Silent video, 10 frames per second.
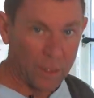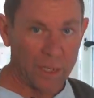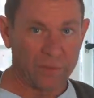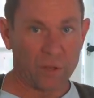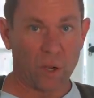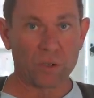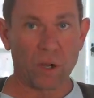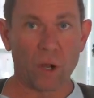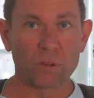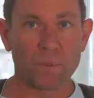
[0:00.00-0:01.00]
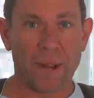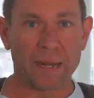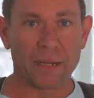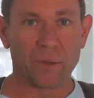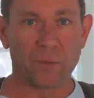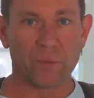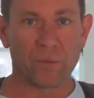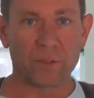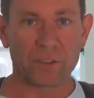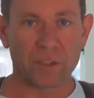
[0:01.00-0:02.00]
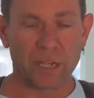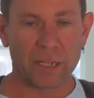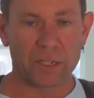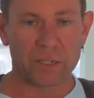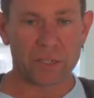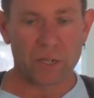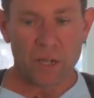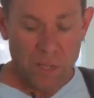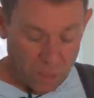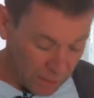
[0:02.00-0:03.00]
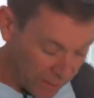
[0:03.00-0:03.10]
if you've got an odd amount of sticks, you'll